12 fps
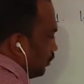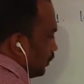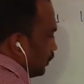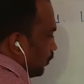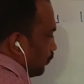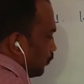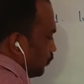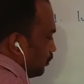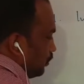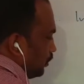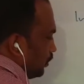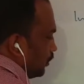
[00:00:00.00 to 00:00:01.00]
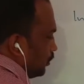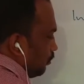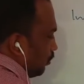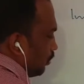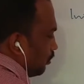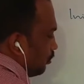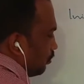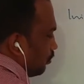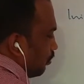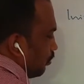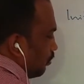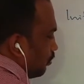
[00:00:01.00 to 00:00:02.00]
suppose this is your
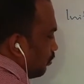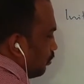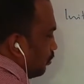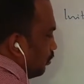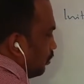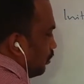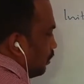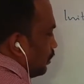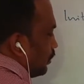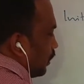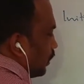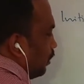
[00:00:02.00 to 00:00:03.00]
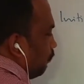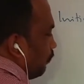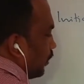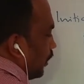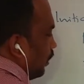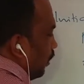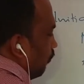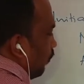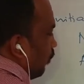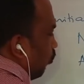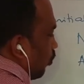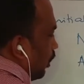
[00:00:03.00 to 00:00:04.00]
significant level
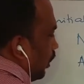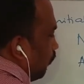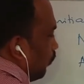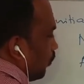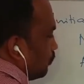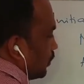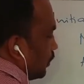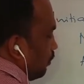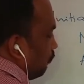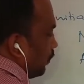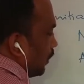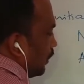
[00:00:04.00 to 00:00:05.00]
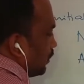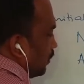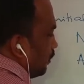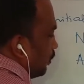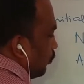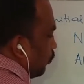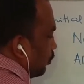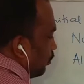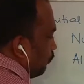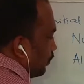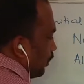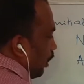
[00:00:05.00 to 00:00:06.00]
or level of significance denoted
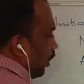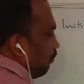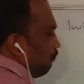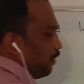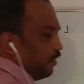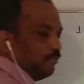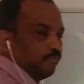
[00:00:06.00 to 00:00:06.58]
with alpha.